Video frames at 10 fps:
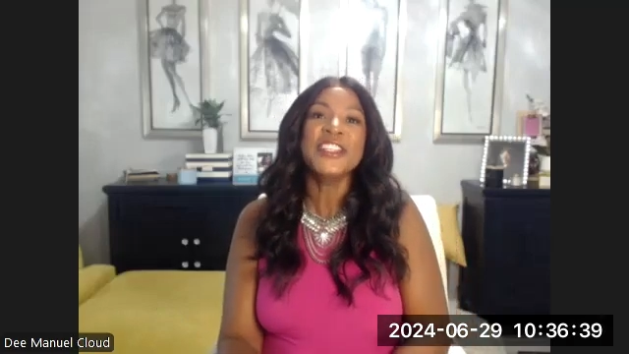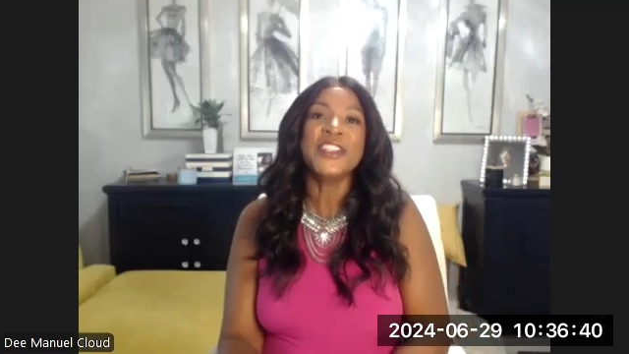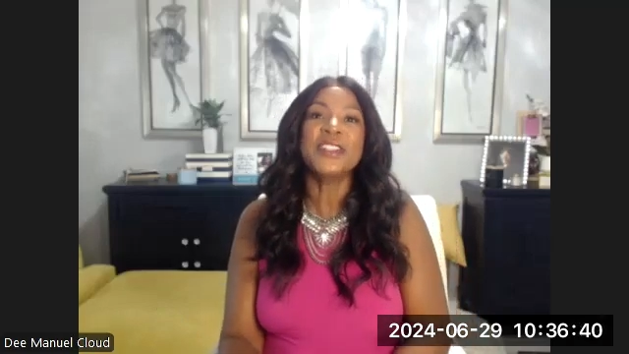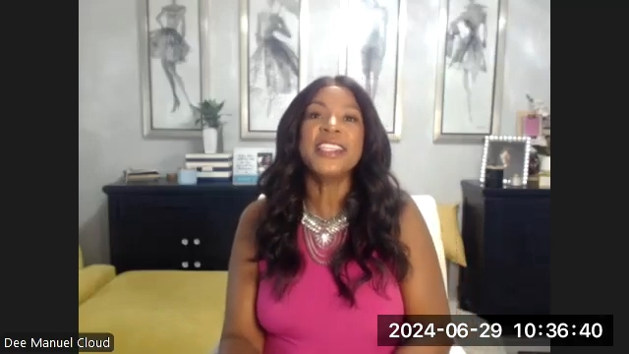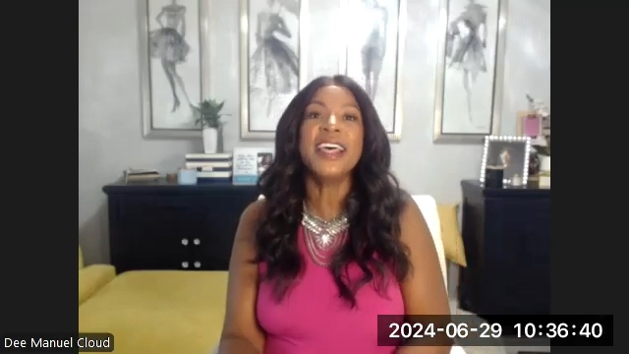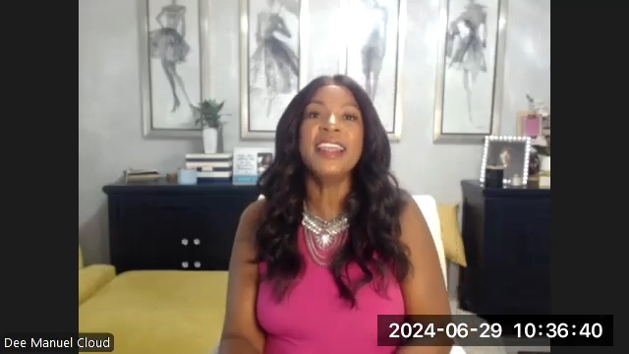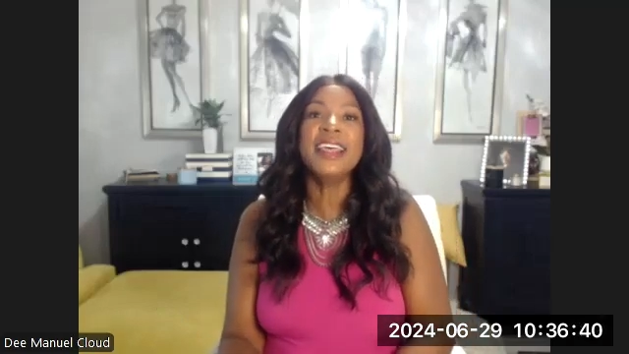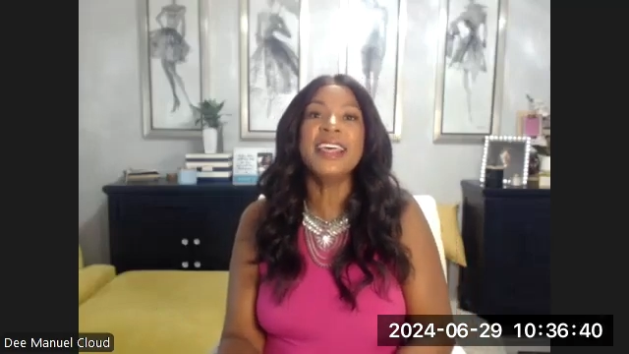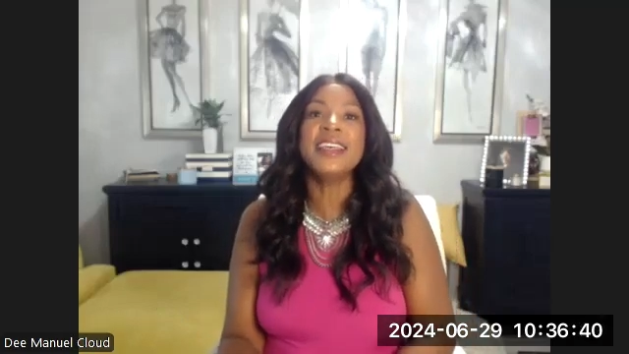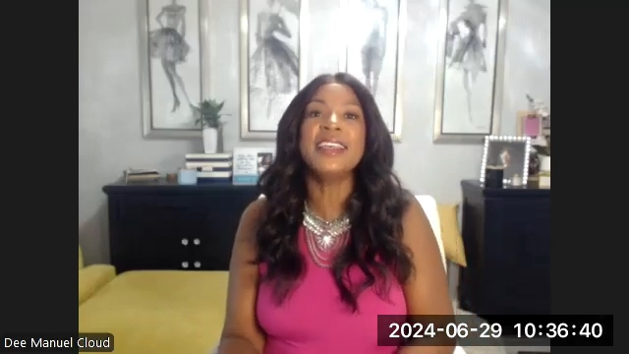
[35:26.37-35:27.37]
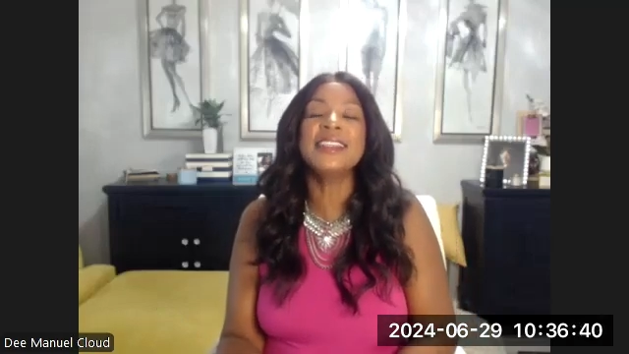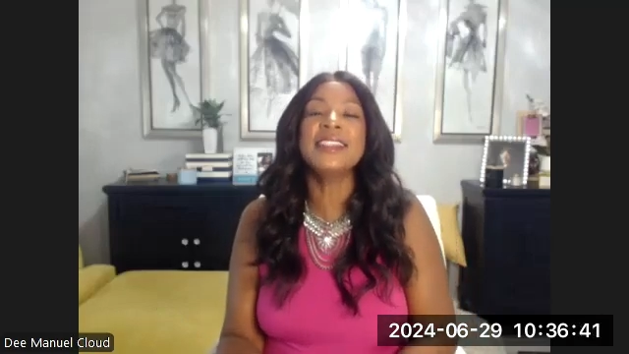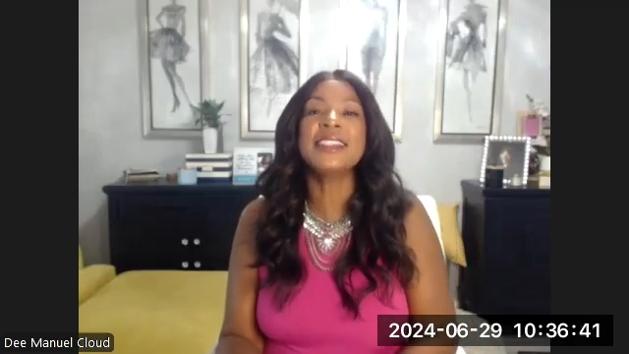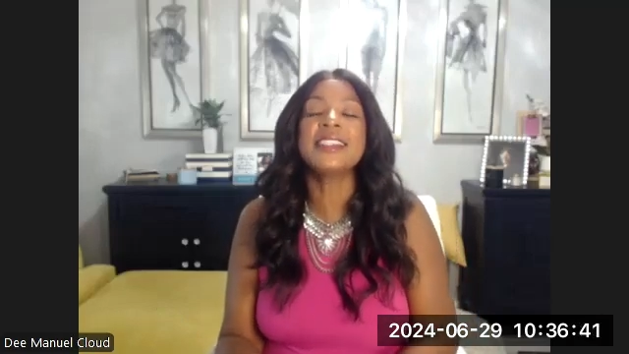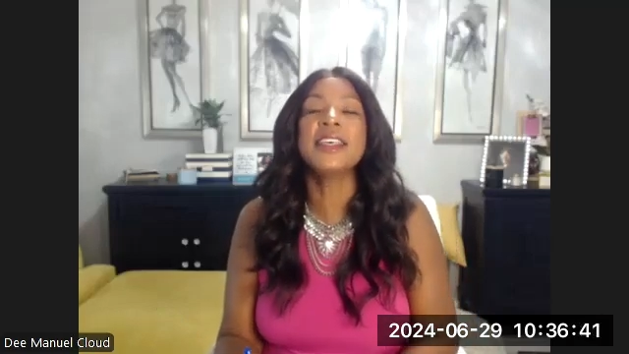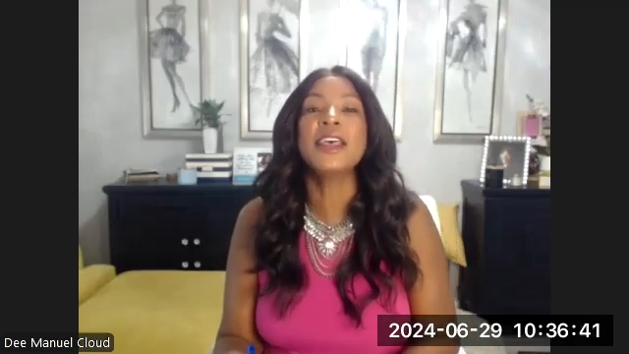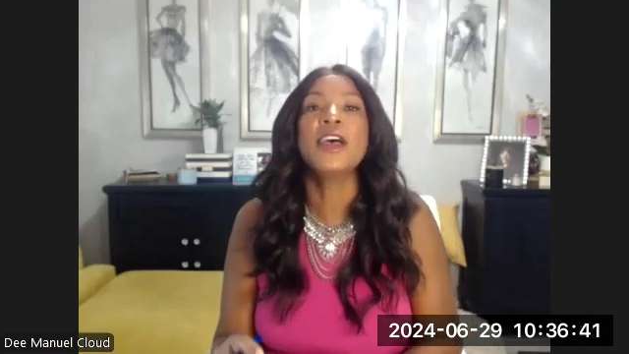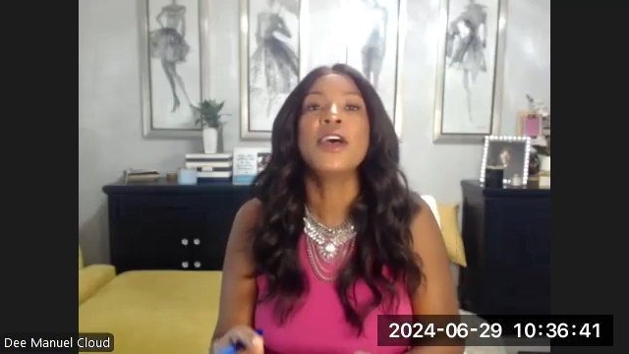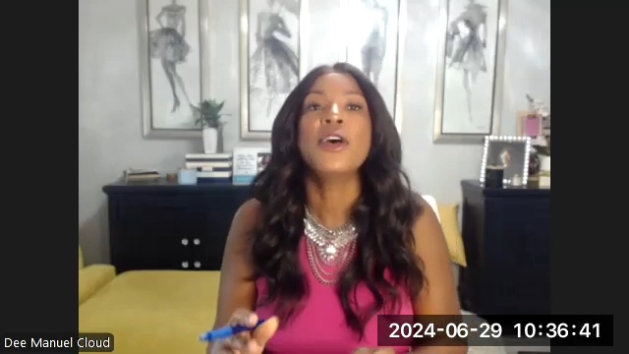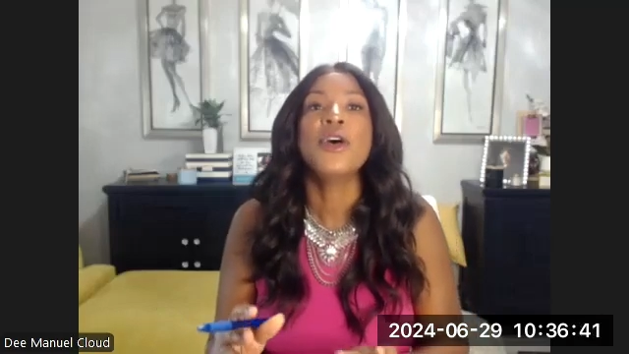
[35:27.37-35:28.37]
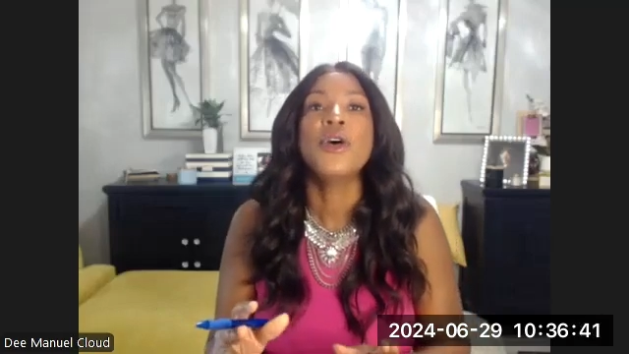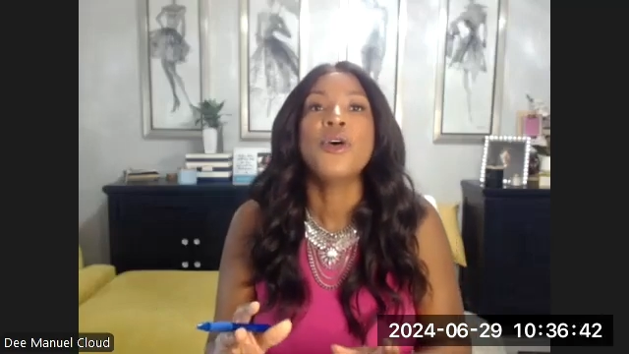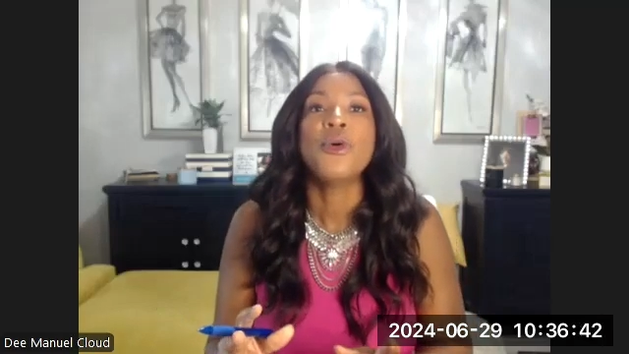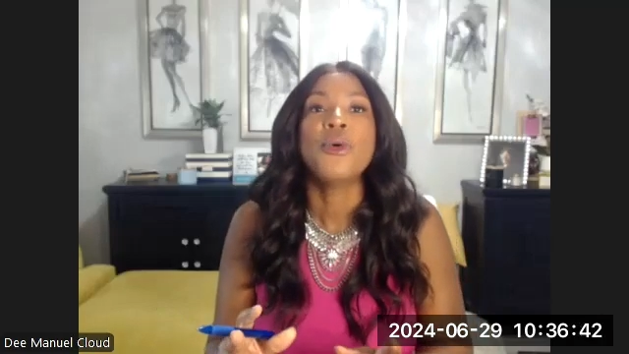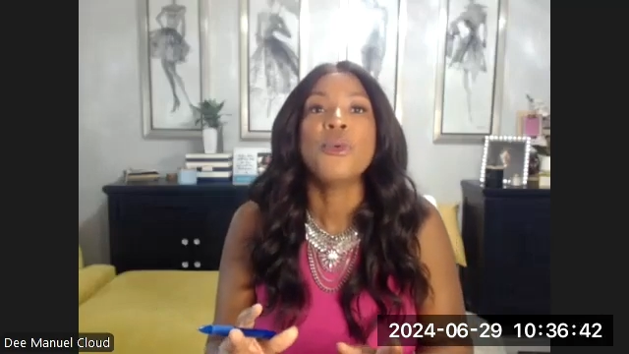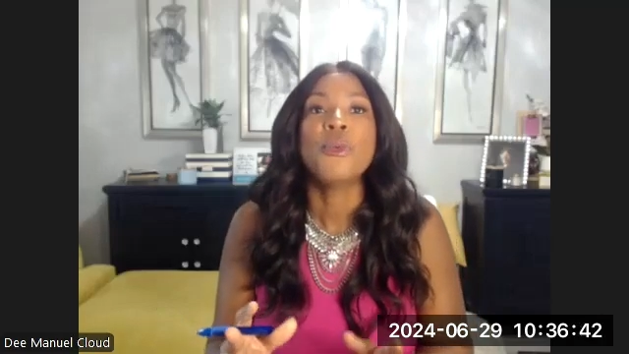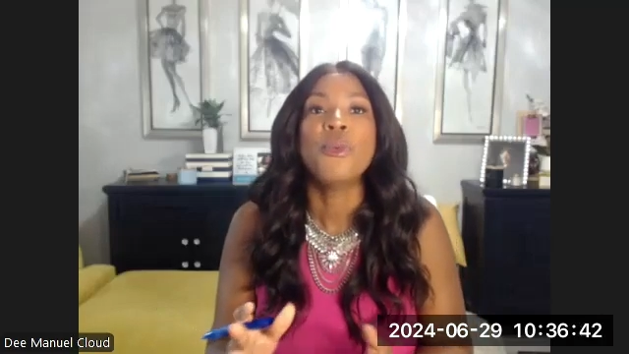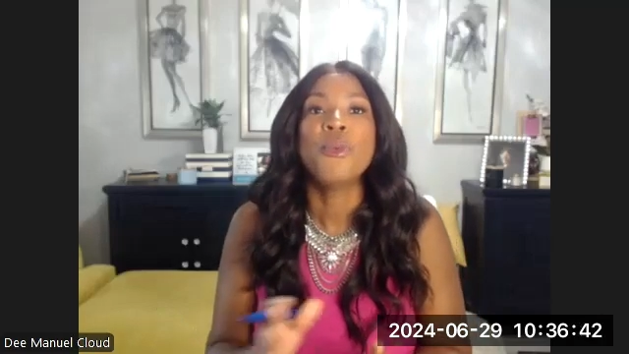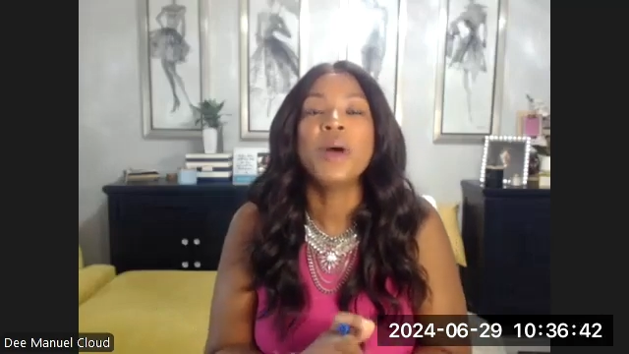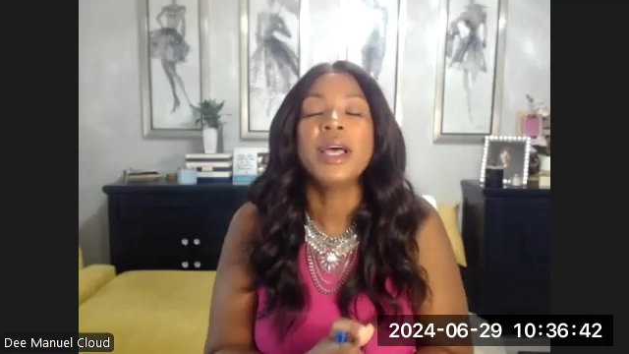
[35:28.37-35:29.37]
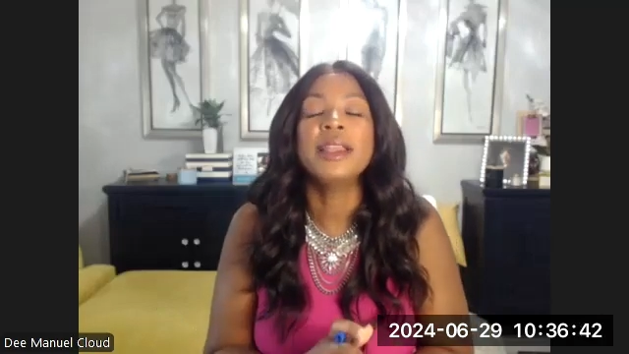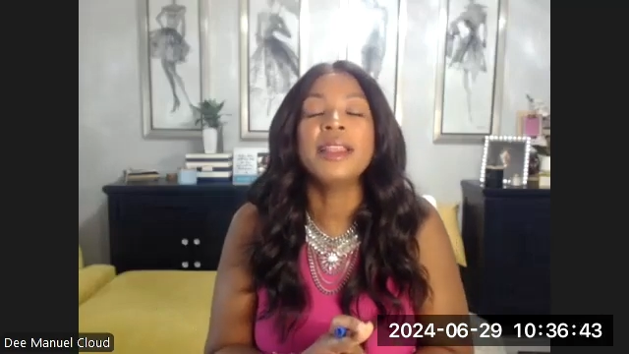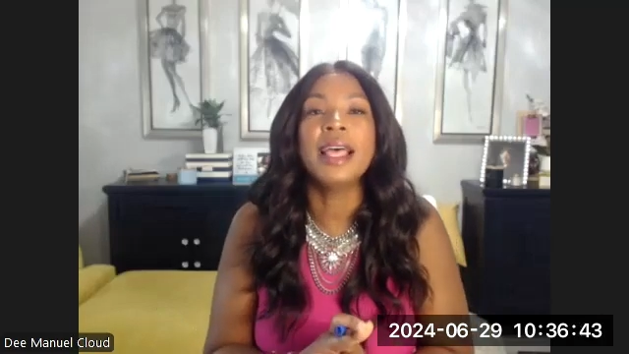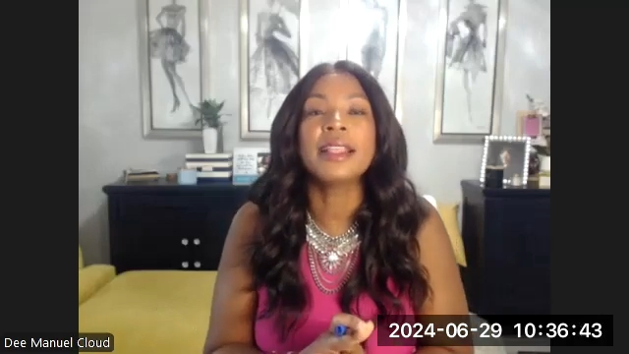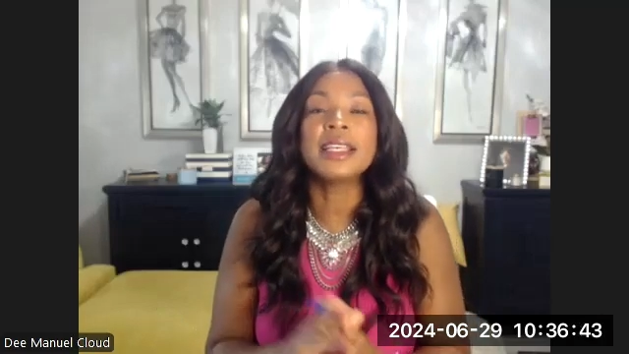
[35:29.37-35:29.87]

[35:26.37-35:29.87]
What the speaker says: So tell us what,